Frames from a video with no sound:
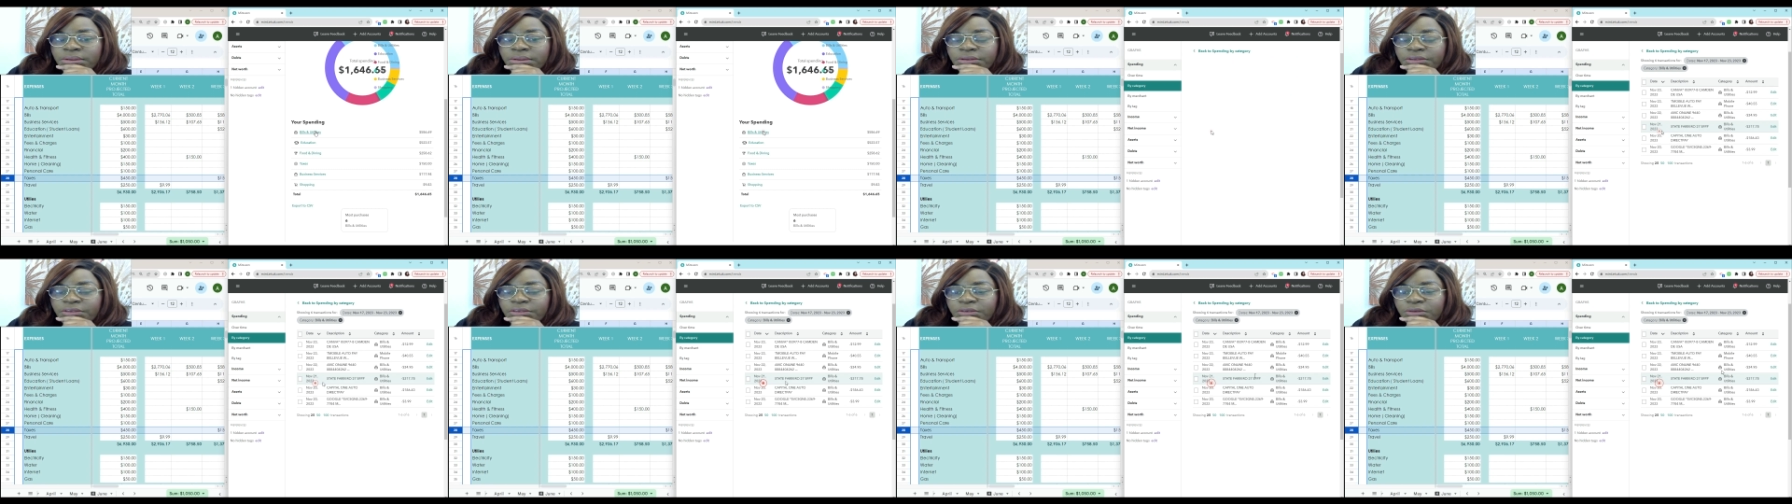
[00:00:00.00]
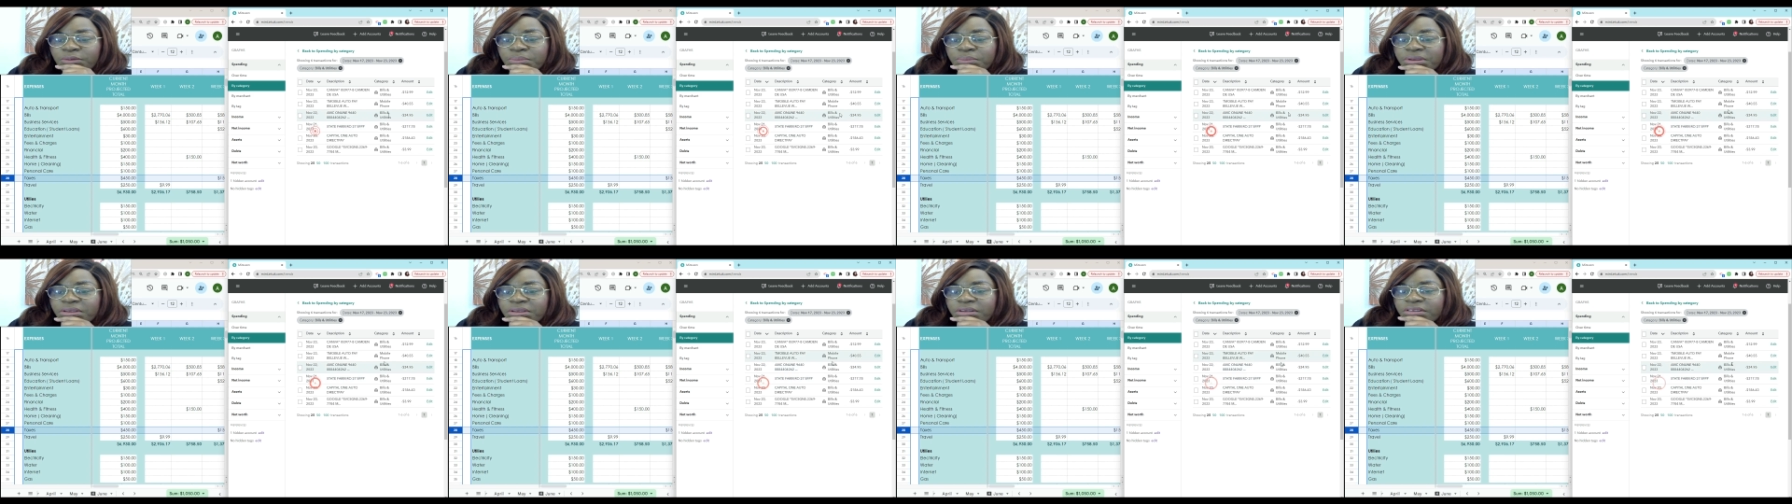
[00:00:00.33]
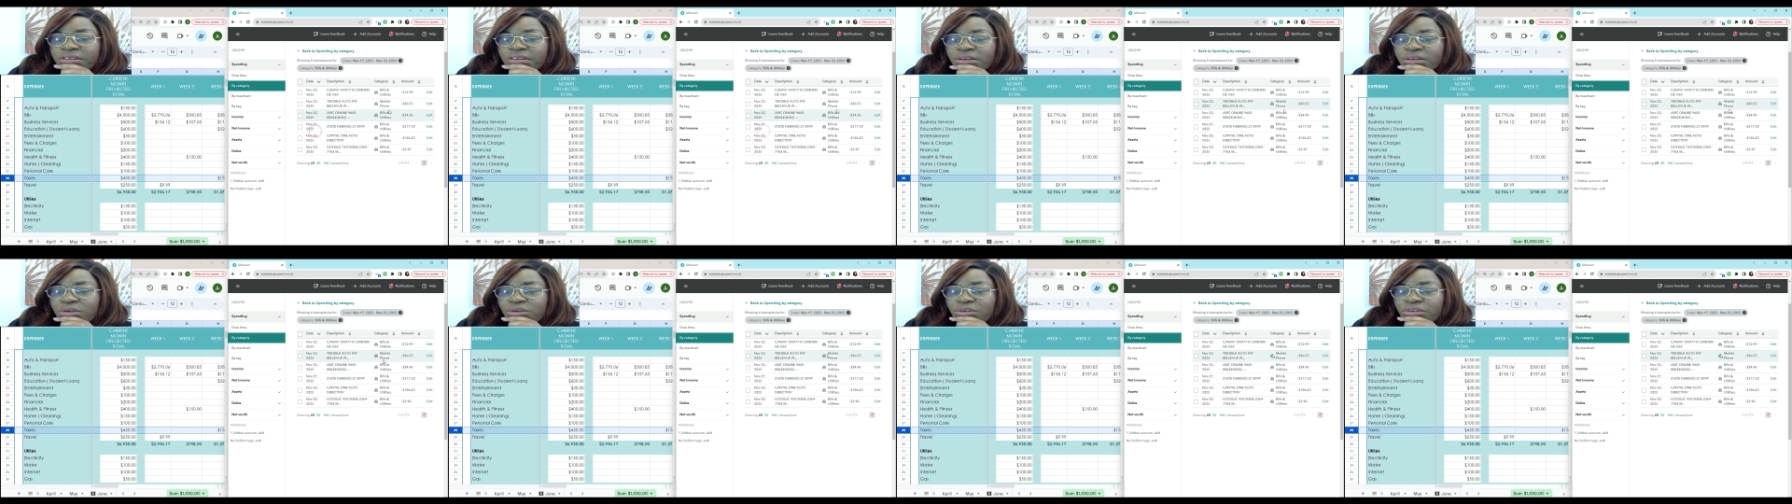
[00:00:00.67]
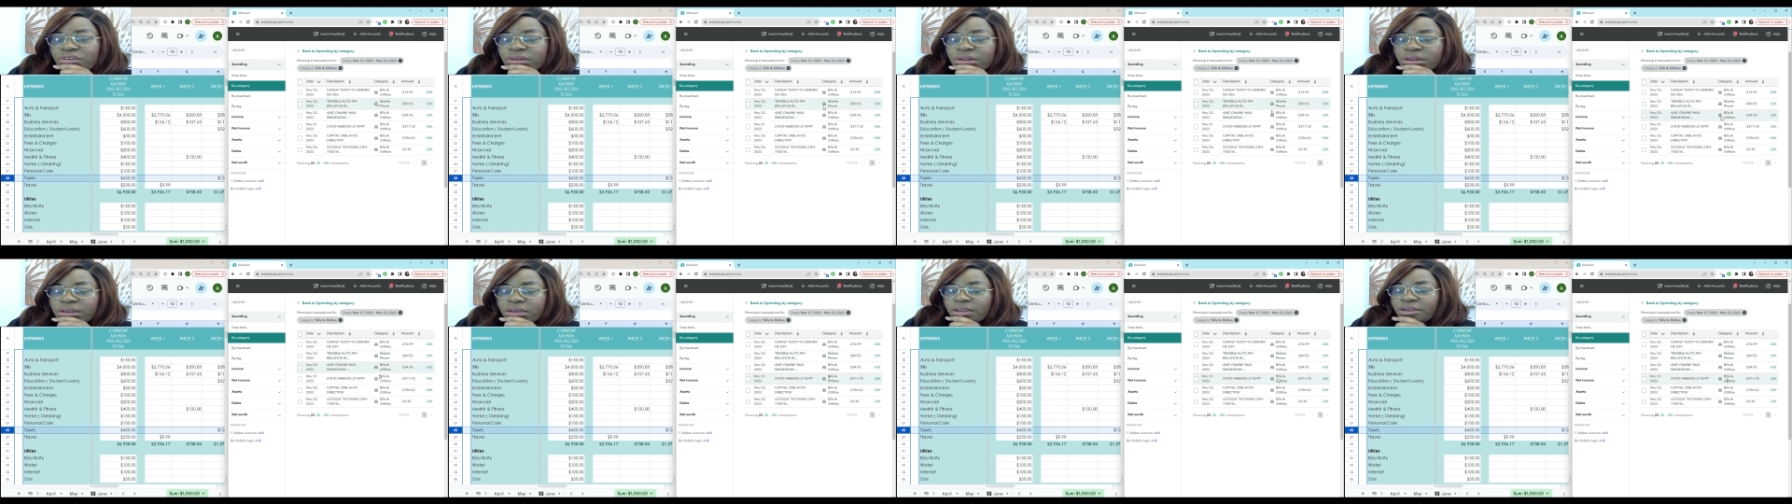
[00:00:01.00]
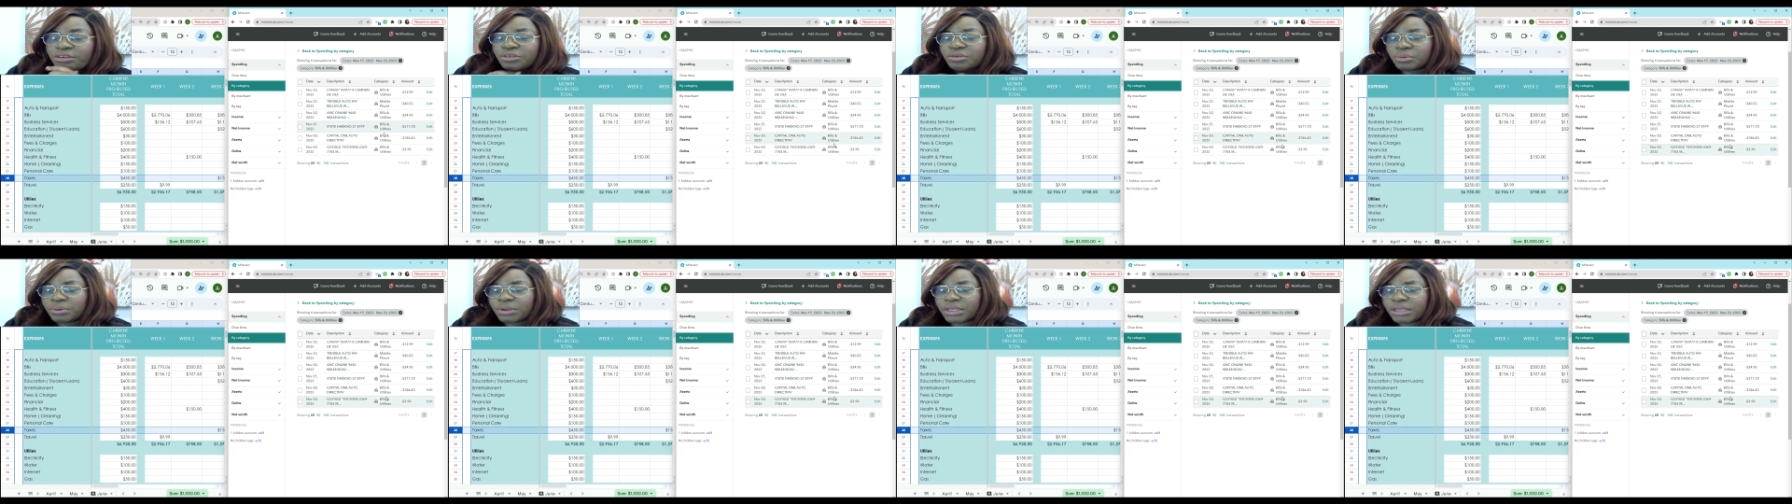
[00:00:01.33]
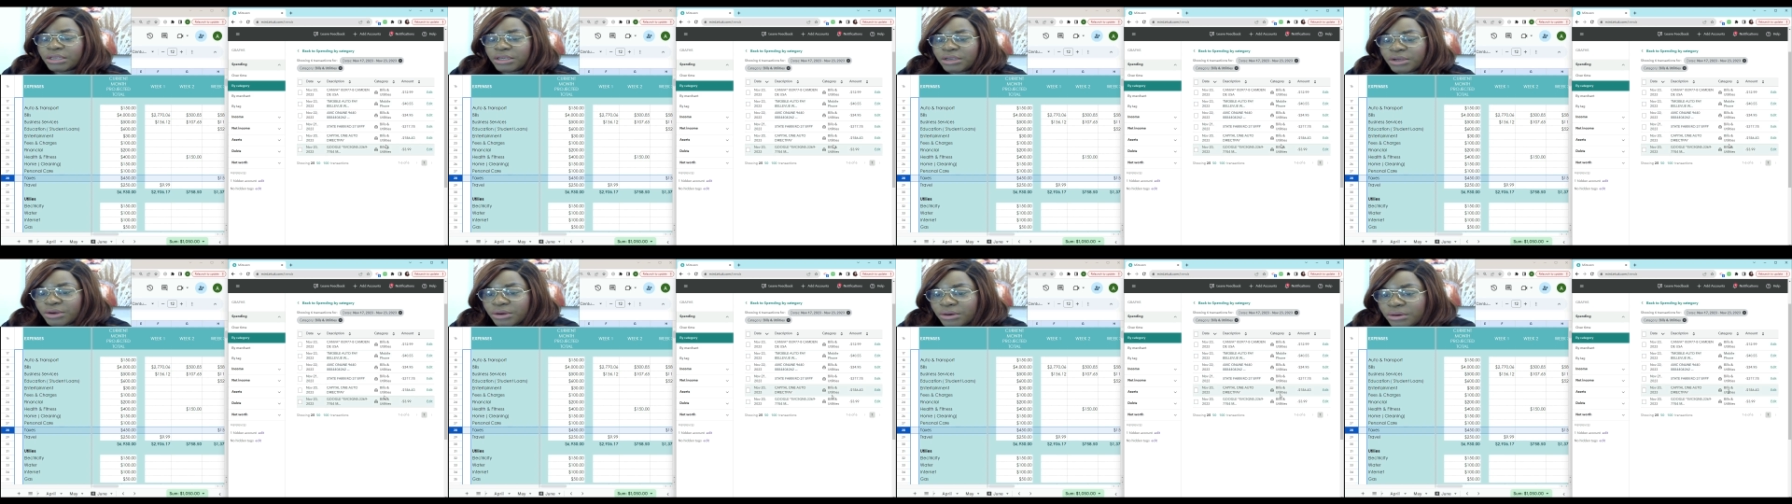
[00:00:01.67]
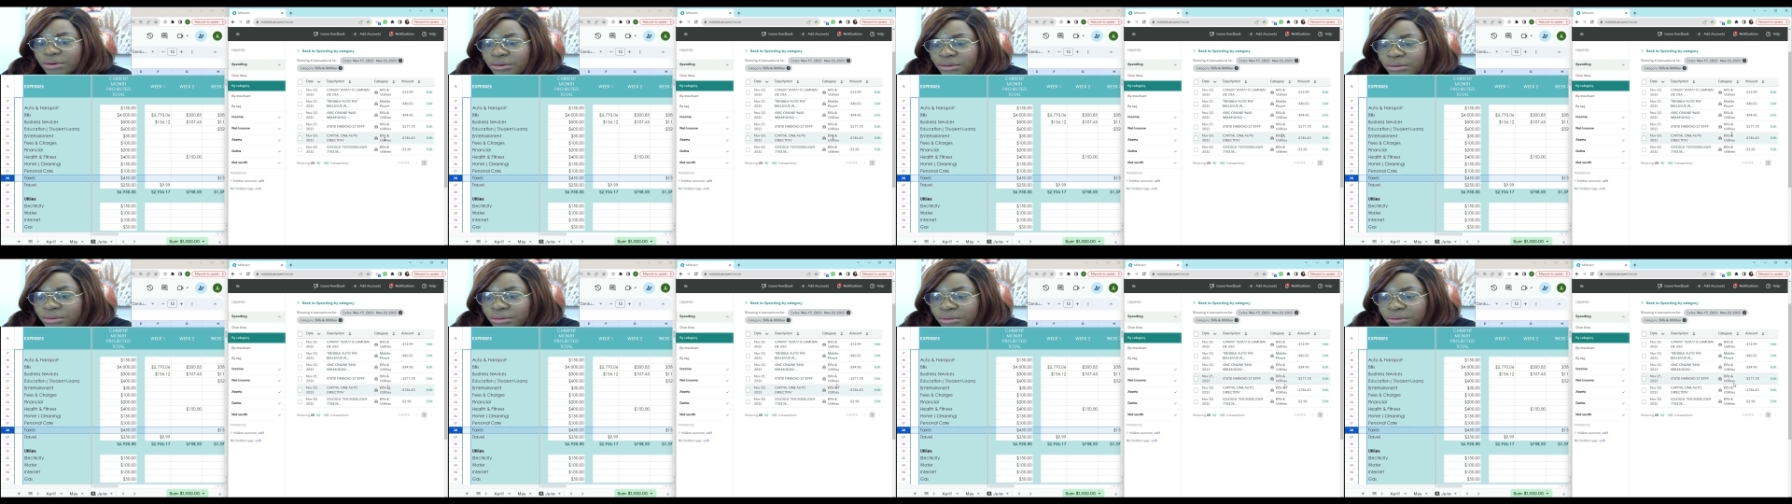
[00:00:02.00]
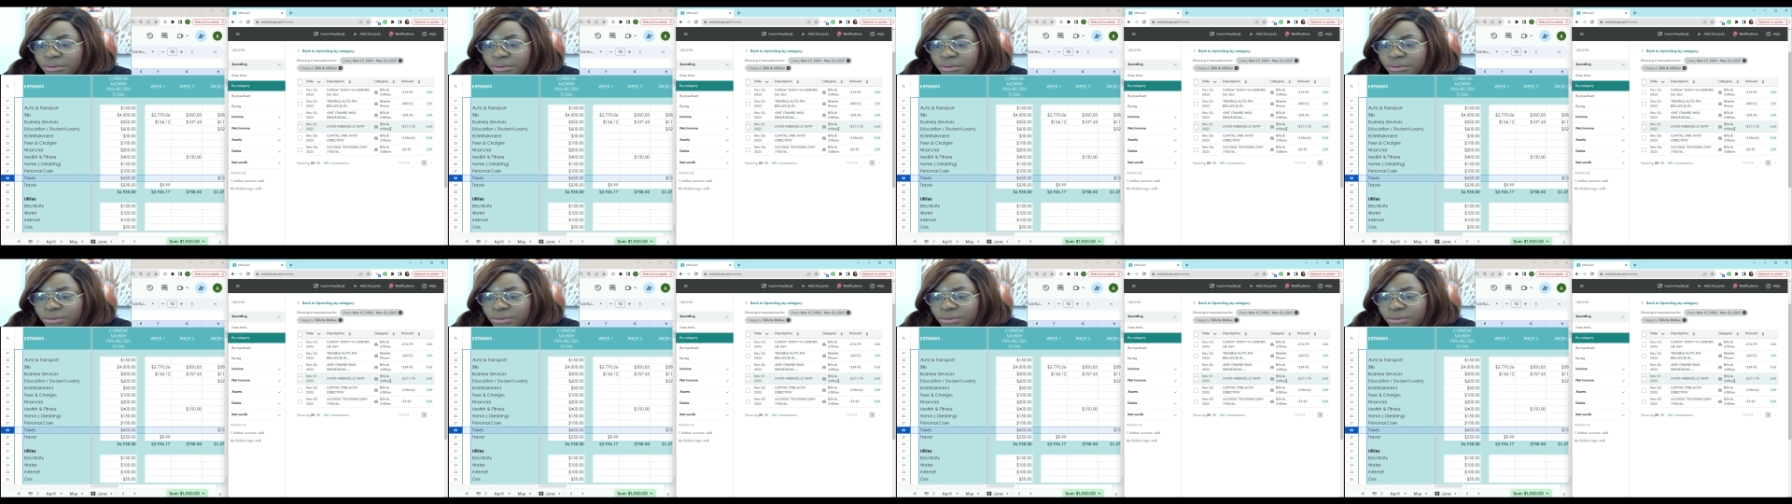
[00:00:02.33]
So bills and utilities. So here